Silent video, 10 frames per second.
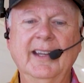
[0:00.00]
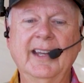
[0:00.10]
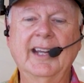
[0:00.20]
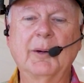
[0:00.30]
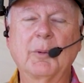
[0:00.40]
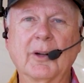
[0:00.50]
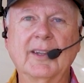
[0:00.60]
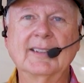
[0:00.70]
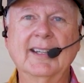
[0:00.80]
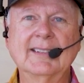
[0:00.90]
And I wear
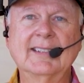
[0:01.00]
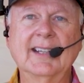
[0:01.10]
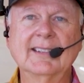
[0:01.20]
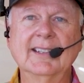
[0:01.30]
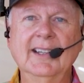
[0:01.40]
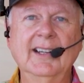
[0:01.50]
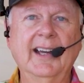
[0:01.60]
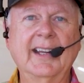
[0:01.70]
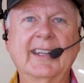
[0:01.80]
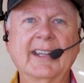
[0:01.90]
these headsets,
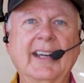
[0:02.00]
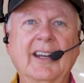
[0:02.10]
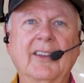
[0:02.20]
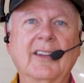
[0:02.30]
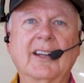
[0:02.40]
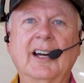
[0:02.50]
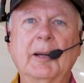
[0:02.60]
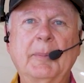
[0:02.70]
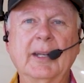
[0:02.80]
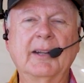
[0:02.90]
I get out of the
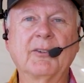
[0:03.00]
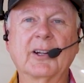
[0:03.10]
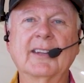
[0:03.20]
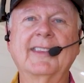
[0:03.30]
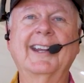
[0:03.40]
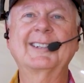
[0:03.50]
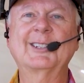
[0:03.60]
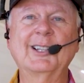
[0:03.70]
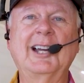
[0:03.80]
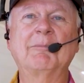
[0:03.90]
cockpit and I forget that I
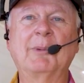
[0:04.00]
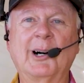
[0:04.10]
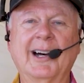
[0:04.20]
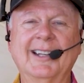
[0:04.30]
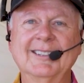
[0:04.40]
still have them on.